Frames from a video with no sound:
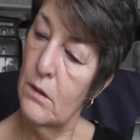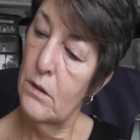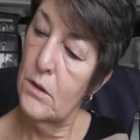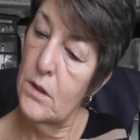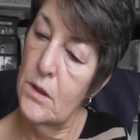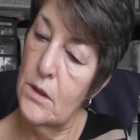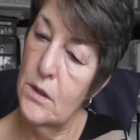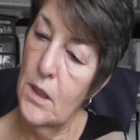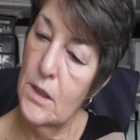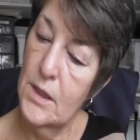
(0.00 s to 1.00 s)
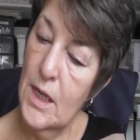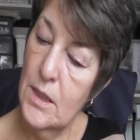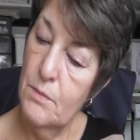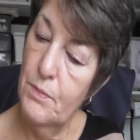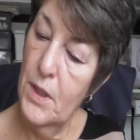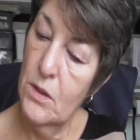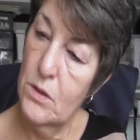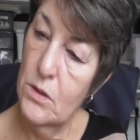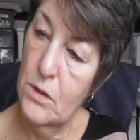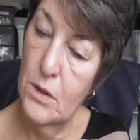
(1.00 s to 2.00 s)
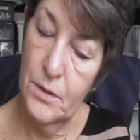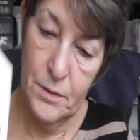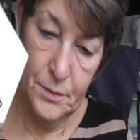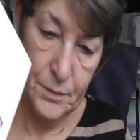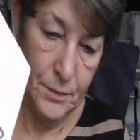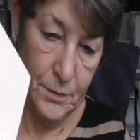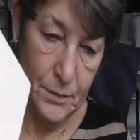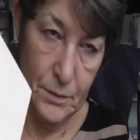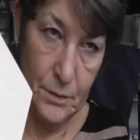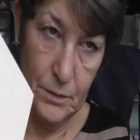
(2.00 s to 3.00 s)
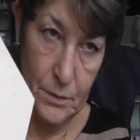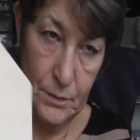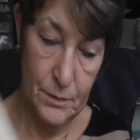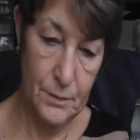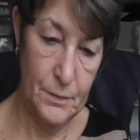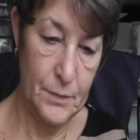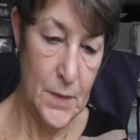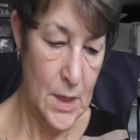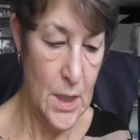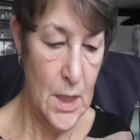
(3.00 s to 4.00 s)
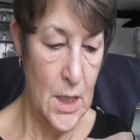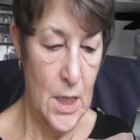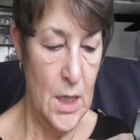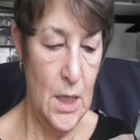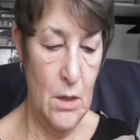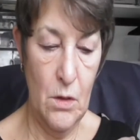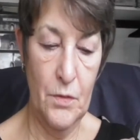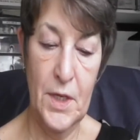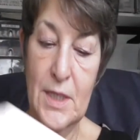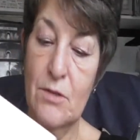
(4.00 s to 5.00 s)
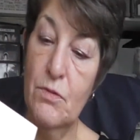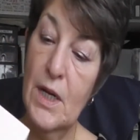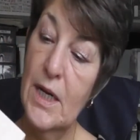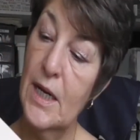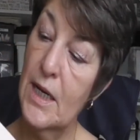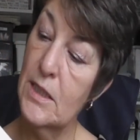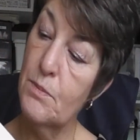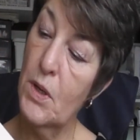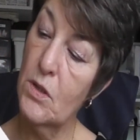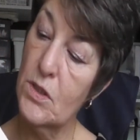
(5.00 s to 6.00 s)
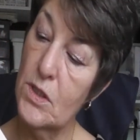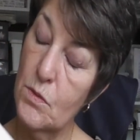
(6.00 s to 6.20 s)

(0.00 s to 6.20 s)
six-sided box. I got this really nice box as